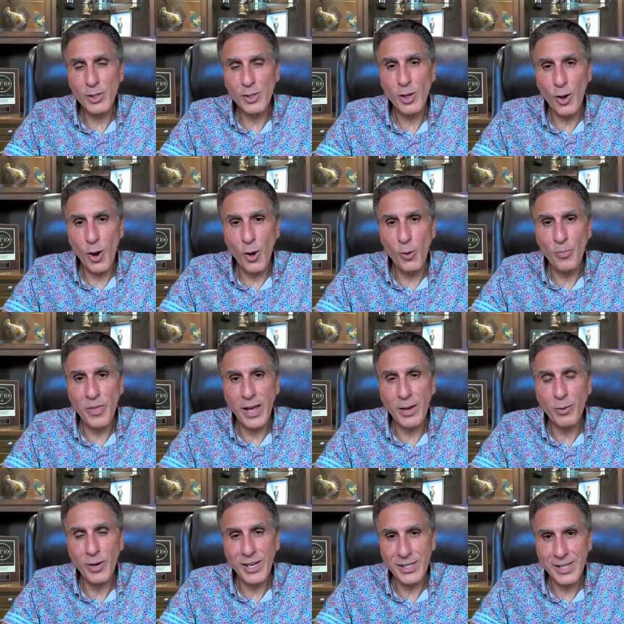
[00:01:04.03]
also hope
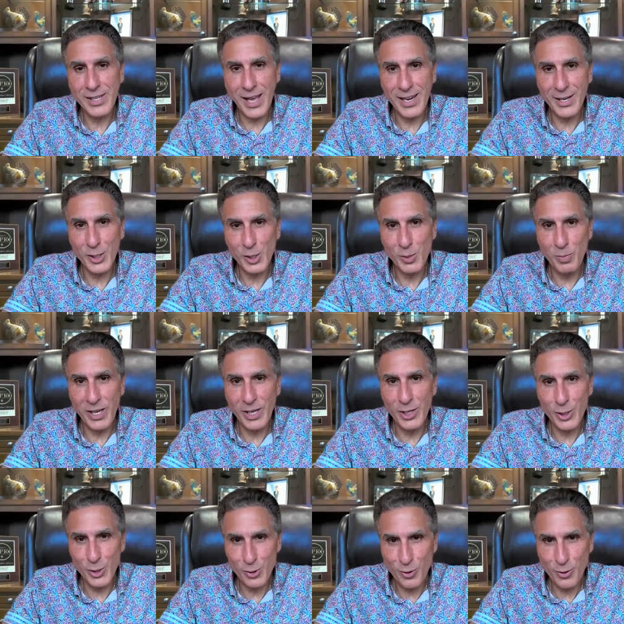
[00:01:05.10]
that what he said in his
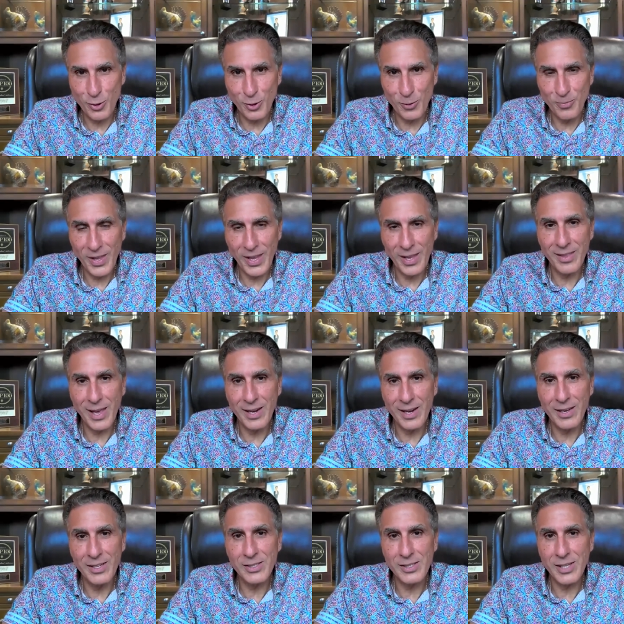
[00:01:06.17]
speech is true. And
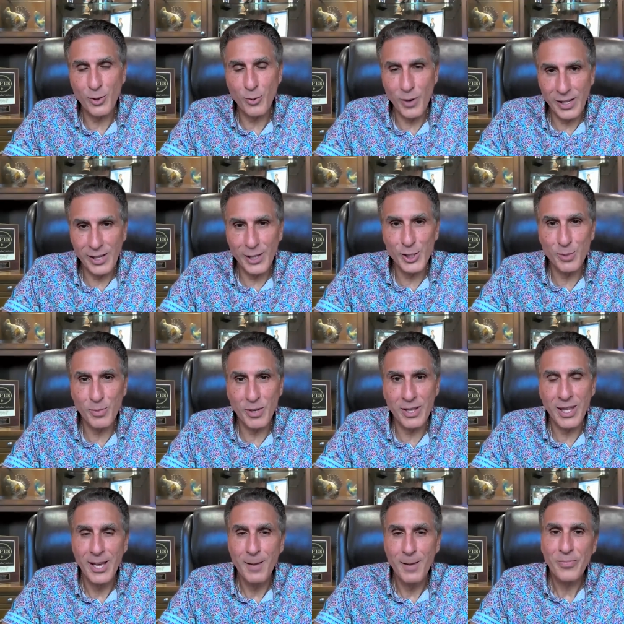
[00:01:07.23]
that is that Queen
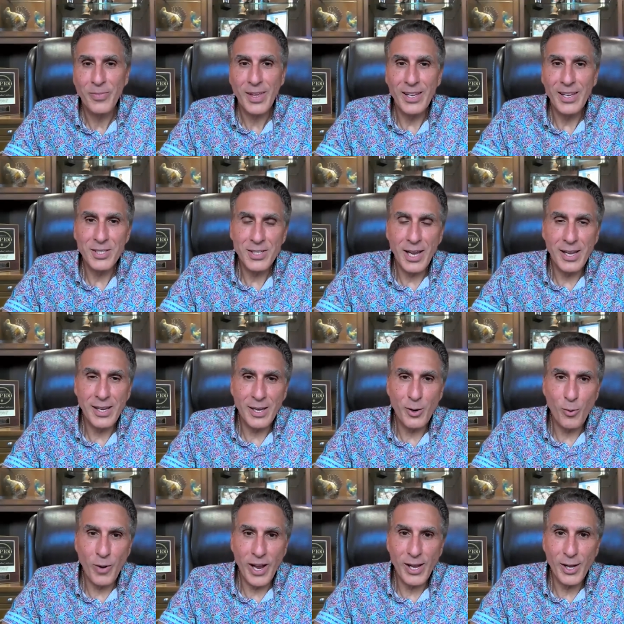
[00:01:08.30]
Elizabeth is
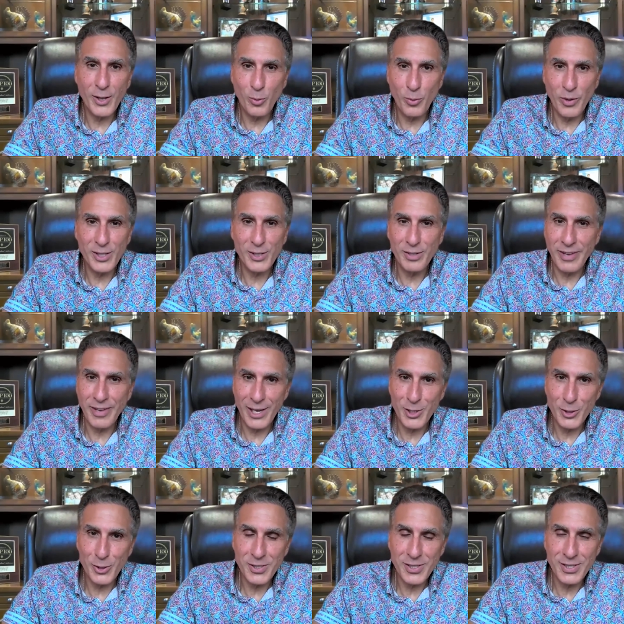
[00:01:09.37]
taken away on the wings of
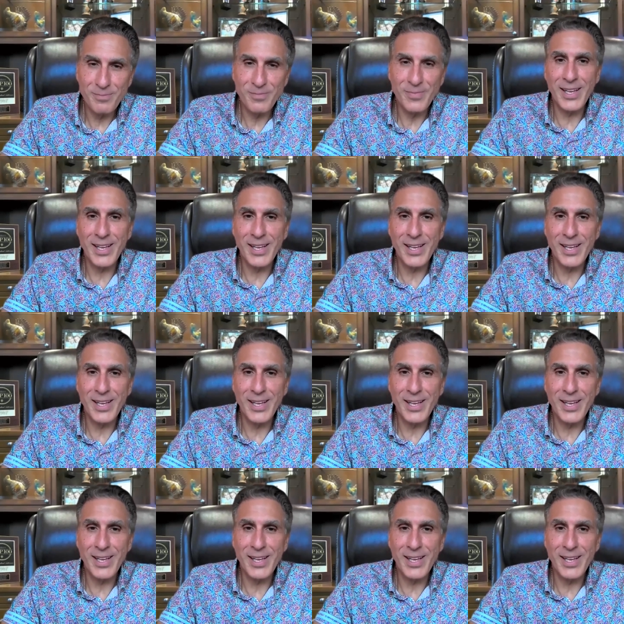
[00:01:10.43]
angels.